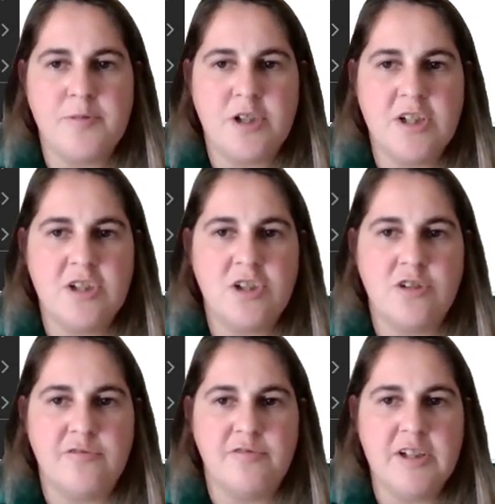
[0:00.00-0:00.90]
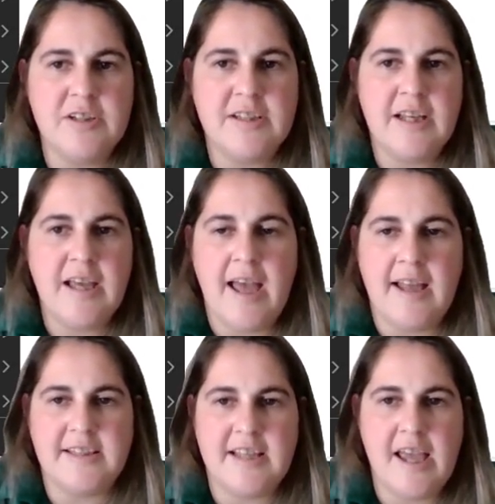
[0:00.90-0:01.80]
options to filter
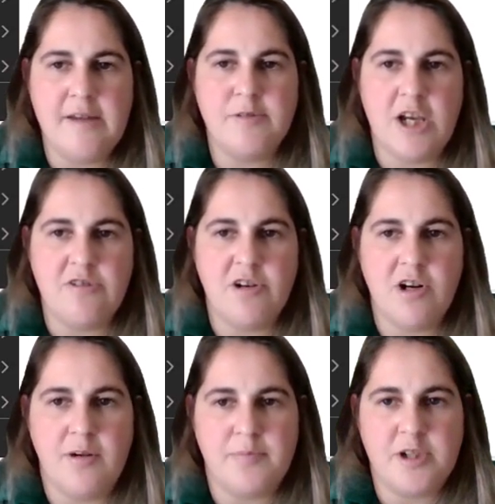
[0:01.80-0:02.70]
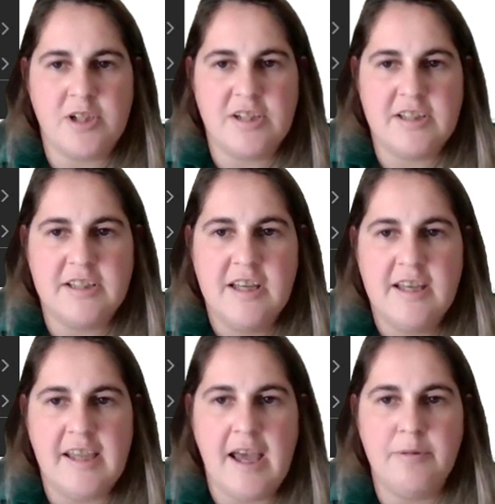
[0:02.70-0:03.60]
and same general options.
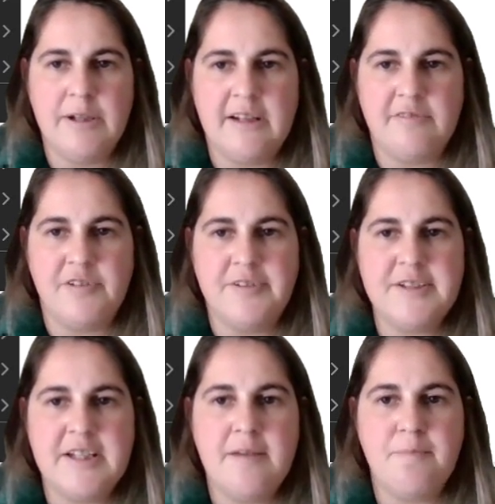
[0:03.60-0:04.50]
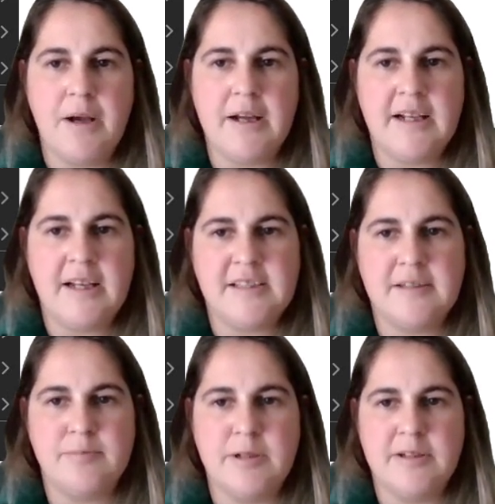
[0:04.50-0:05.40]
Yeah, we can filter by
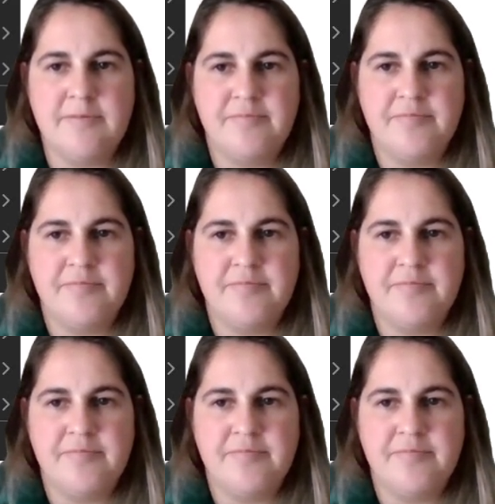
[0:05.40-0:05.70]
customer.